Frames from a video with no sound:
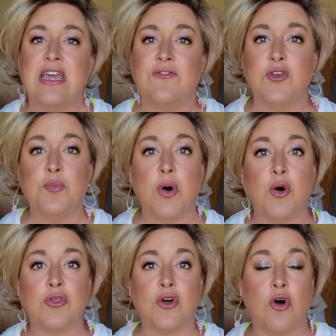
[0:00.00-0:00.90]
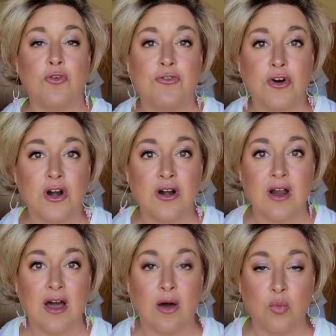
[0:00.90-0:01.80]
if you both go
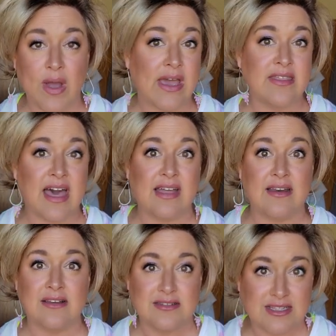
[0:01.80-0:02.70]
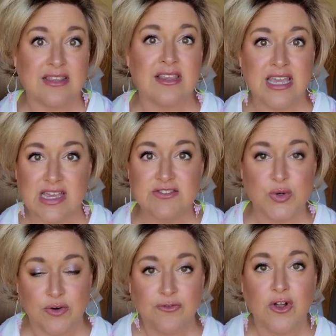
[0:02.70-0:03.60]
for a wig that suddenly gives
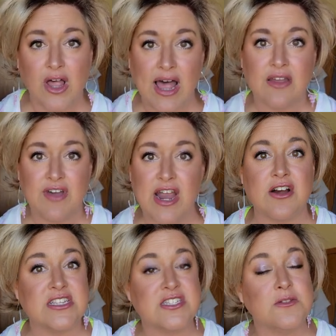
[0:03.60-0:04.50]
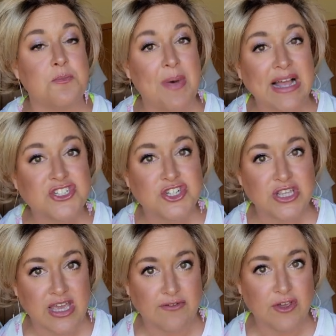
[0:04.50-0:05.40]
you a full head of hair,
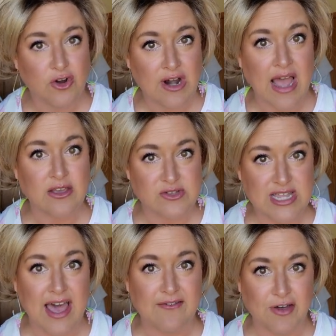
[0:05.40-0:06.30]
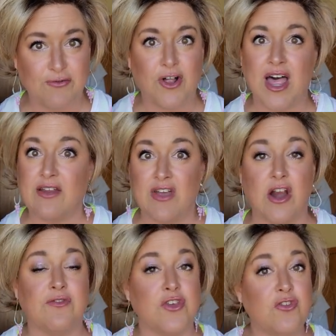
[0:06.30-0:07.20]
especially if you're not used to having a full head of
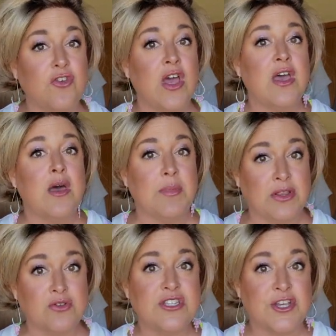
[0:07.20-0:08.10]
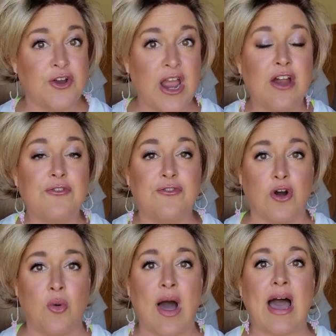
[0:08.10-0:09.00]
hair. If you've been losing your hair
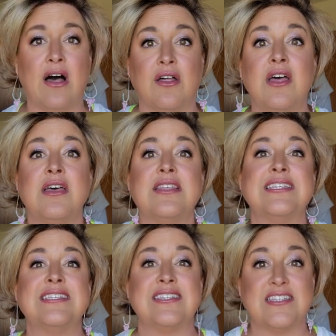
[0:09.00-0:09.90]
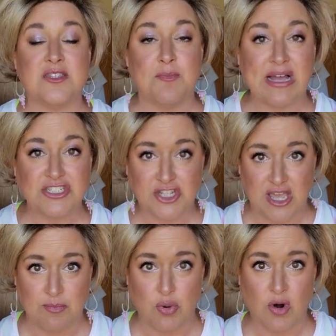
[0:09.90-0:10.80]
for a while, this is
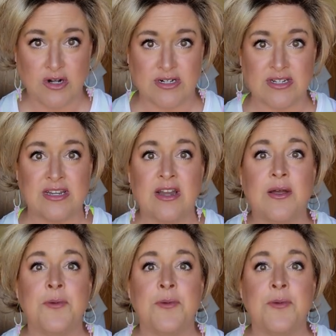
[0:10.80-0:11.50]
especially important.